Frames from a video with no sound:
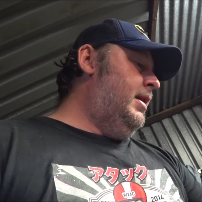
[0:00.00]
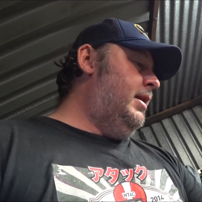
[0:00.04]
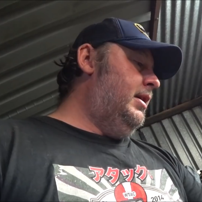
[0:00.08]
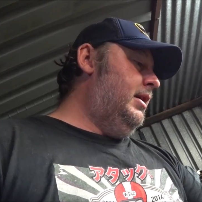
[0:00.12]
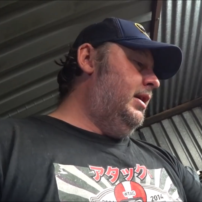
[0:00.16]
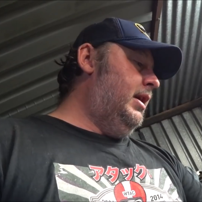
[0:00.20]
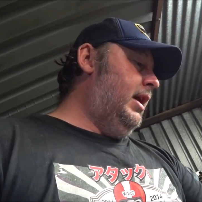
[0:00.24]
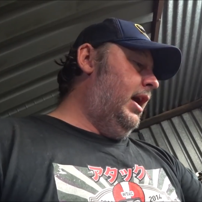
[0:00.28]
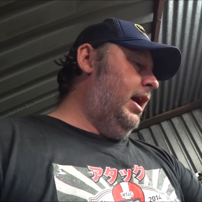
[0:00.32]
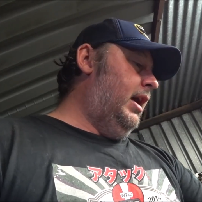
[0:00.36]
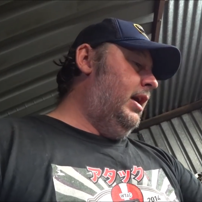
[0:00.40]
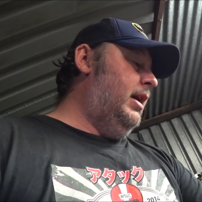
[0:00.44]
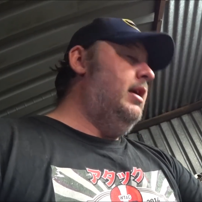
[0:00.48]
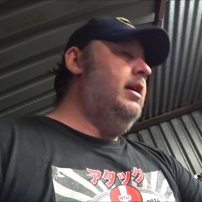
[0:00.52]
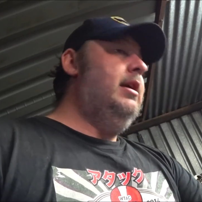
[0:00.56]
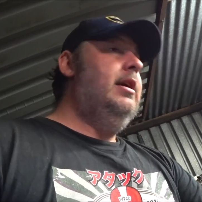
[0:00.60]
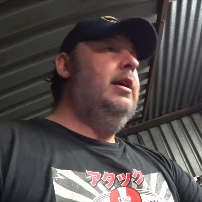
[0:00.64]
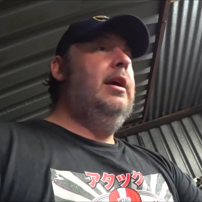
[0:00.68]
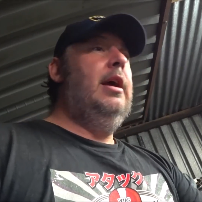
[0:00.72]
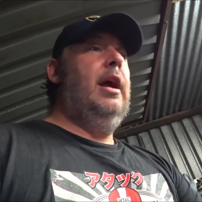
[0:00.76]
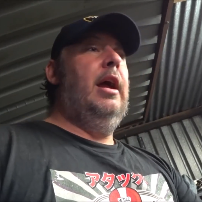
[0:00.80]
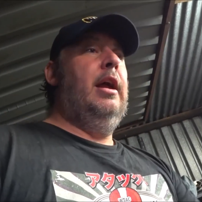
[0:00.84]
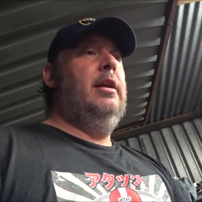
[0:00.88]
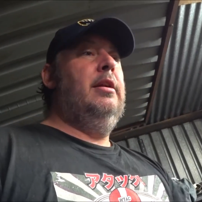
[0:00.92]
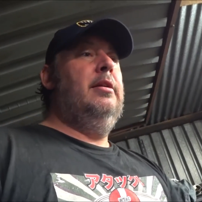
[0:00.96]
Yeah,
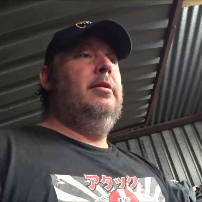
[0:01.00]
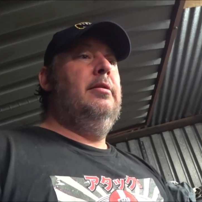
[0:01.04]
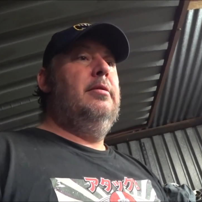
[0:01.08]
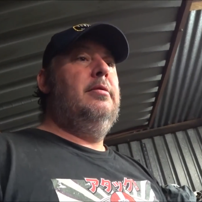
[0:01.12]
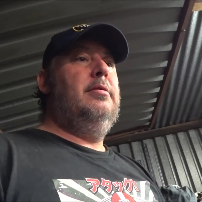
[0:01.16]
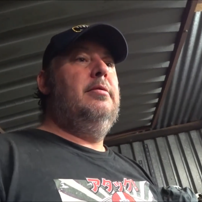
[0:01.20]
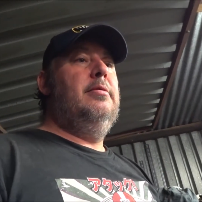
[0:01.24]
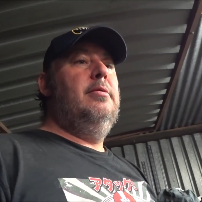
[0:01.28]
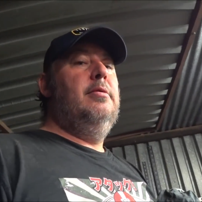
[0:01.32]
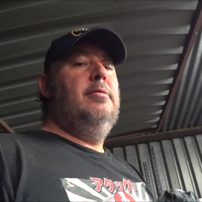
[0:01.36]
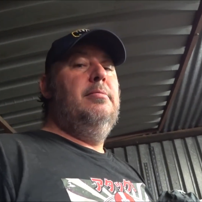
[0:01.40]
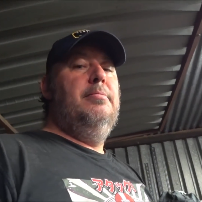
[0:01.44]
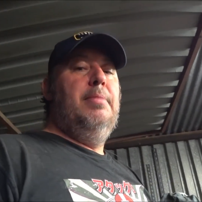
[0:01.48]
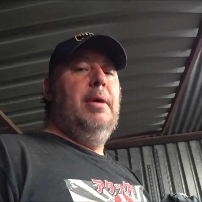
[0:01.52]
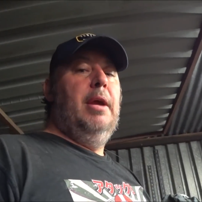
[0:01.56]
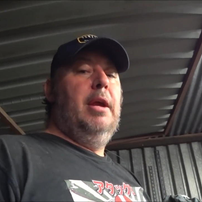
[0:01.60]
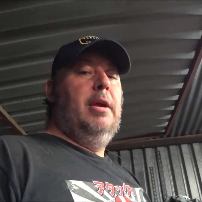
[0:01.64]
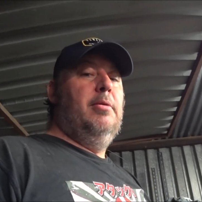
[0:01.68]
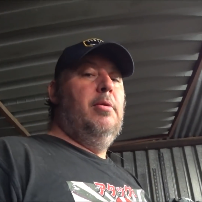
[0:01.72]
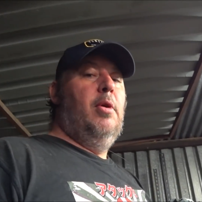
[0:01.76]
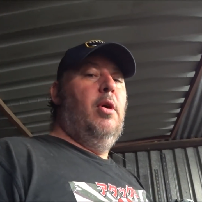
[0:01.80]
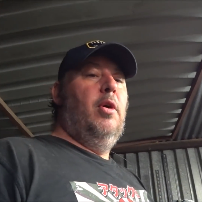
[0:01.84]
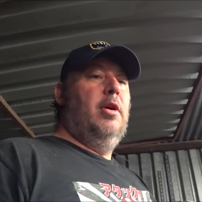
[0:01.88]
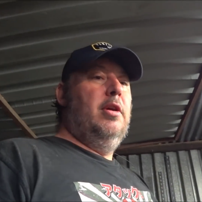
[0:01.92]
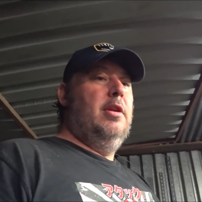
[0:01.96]
and being
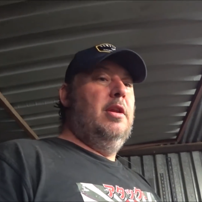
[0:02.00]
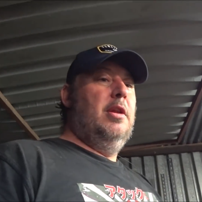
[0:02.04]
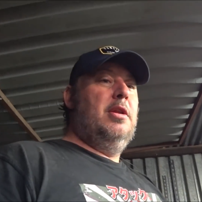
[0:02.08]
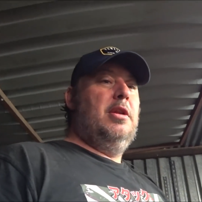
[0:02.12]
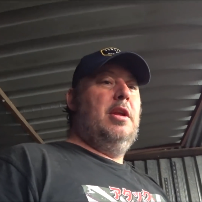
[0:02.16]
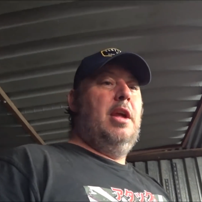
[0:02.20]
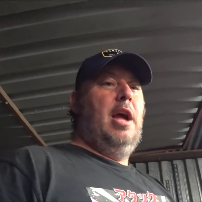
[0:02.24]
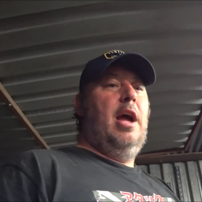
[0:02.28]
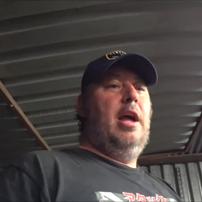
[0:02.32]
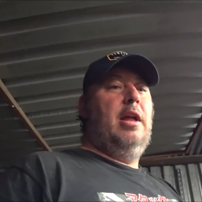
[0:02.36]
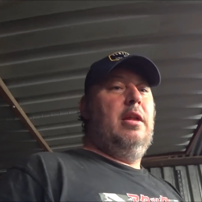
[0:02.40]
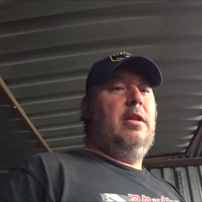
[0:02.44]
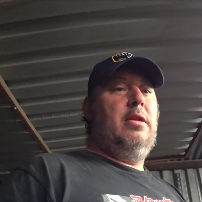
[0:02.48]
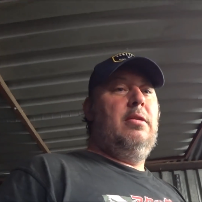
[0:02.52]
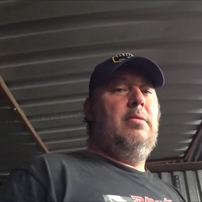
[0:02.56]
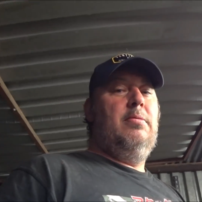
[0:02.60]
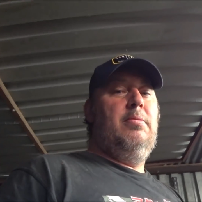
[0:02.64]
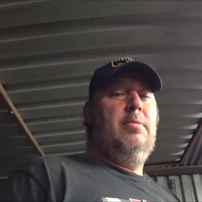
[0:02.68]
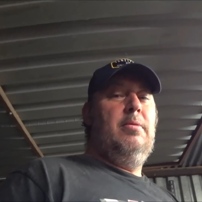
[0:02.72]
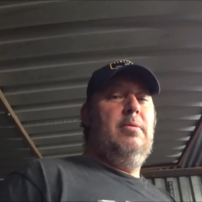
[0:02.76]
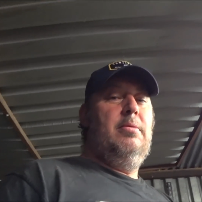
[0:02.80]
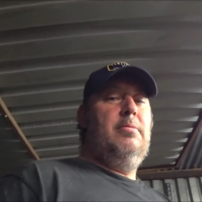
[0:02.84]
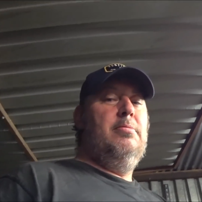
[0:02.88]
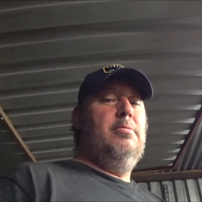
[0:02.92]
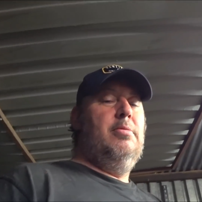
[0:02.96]
wrong in this case
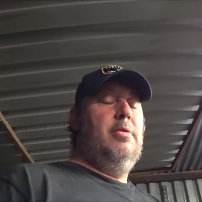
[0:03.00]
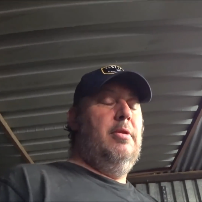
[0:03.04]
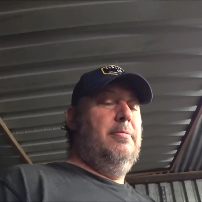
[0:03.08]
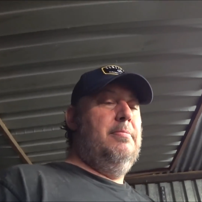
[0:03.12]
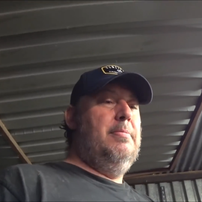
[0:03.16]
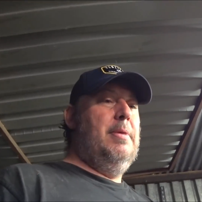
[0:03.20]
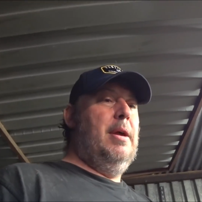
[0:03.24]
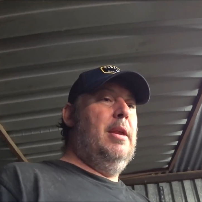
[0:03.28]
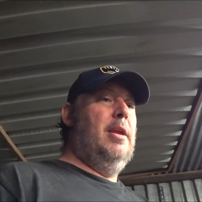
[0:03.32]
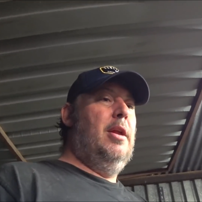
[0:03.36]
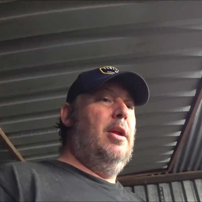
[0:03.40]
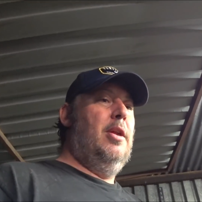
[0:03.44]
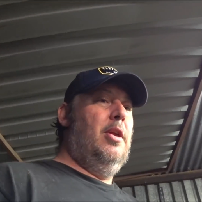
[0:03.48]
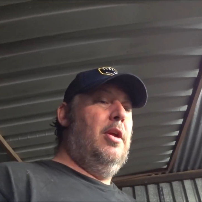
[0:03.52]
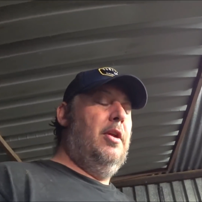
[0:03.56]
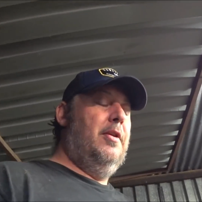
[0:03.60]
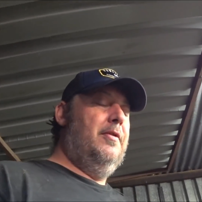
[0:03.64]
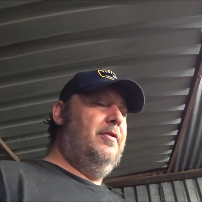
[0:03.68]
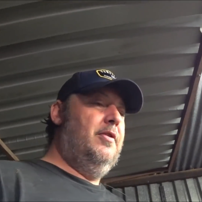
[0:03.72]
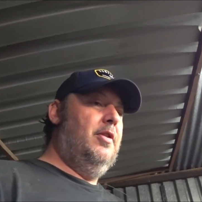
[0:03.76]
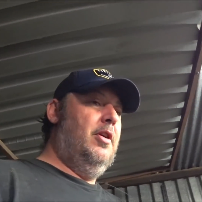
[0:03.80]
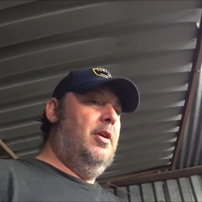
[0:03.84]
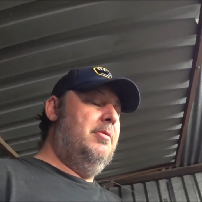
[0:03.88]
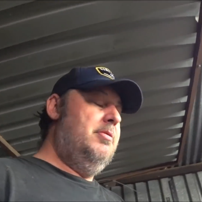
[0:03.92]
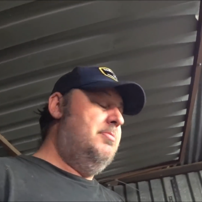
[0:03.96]
would have meant a lot of
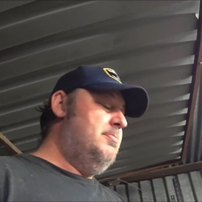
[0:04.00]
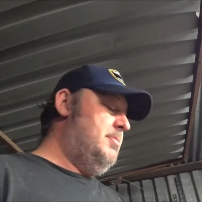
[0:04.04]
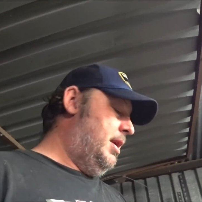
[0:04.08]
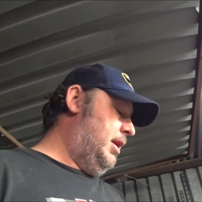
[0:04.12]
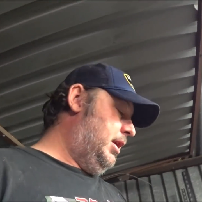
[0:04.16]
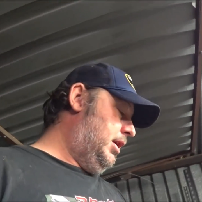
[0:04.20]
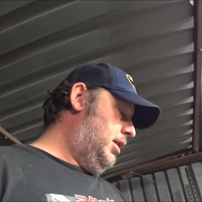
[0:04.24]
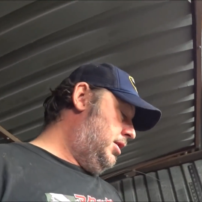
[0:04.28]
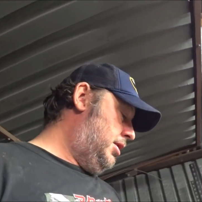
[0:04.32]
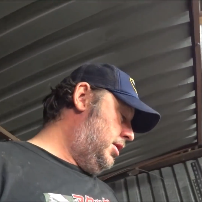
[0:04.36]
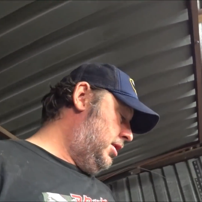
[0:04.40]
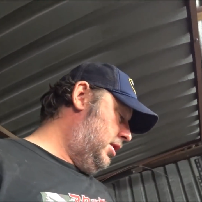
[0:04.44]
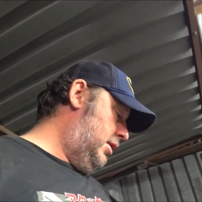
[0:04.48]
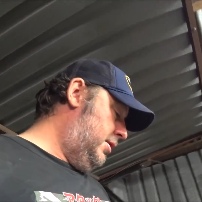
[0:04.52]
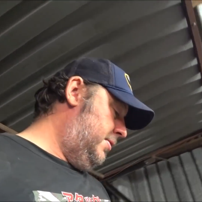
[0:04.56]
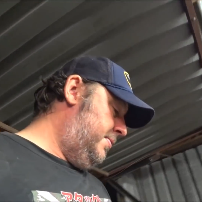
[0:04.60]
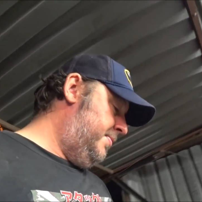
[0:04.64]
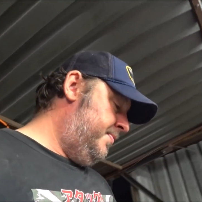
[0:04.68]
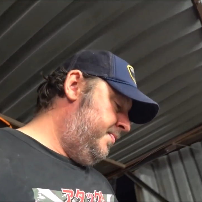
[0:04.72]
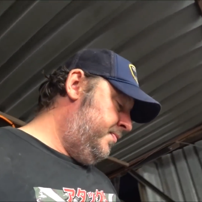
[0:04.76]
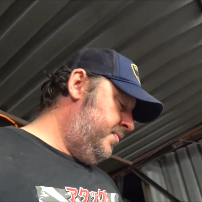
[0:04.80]
time and money, so